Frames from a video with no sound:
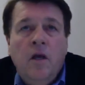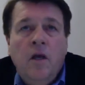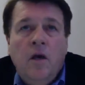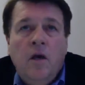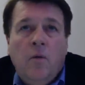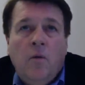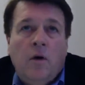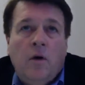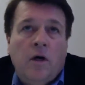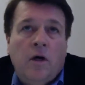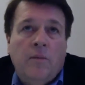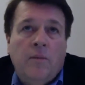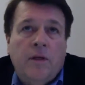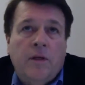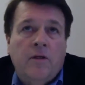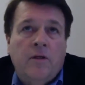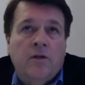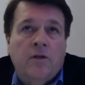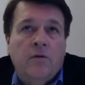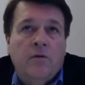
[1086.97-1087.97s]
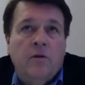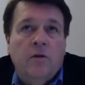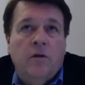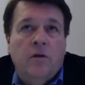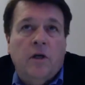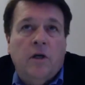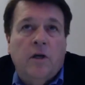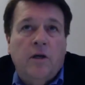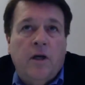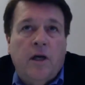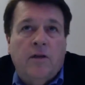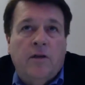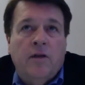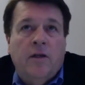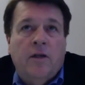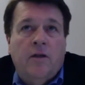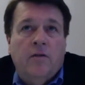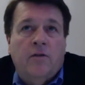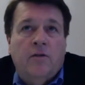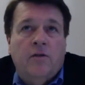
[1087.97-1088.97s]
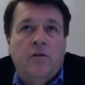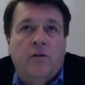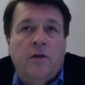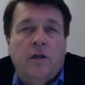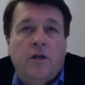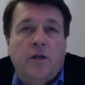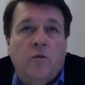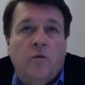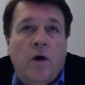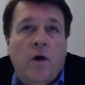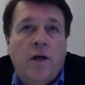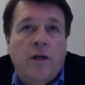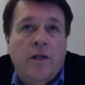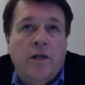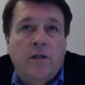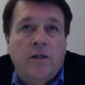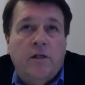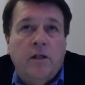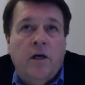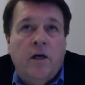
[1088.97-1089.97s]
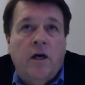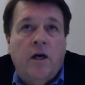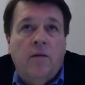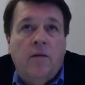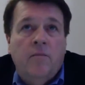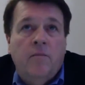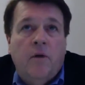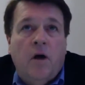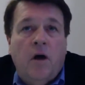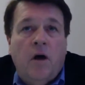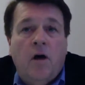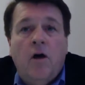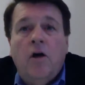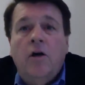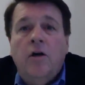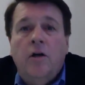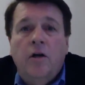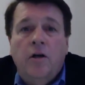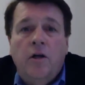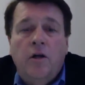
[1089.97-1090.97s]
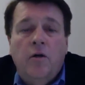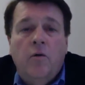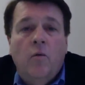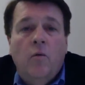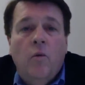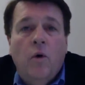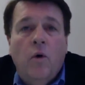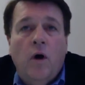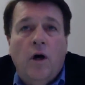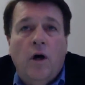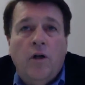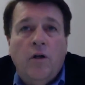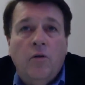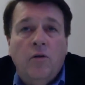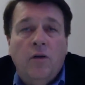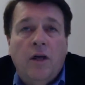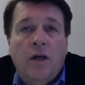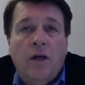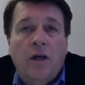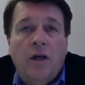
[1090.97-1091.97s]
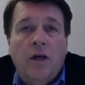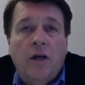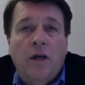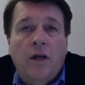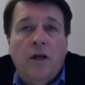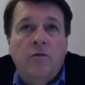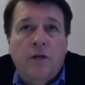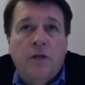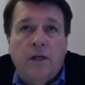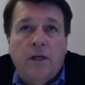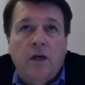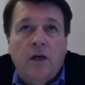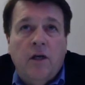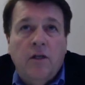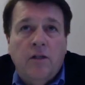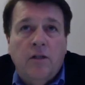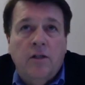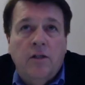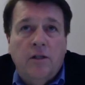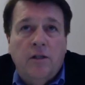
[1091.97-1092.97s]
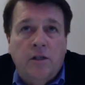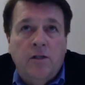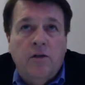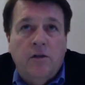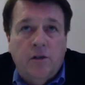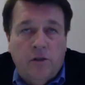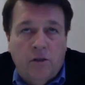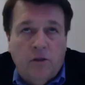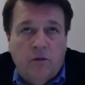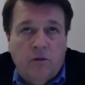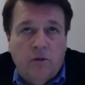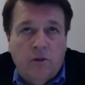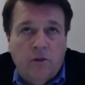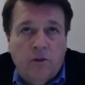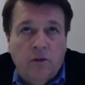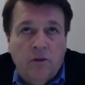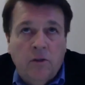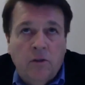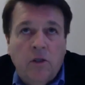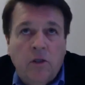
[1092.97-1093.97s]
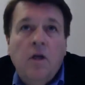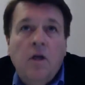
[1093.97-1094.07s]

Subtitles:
Well, I mean, so look, I think there's 2 things. One is, are you leveraging new technologies in your service?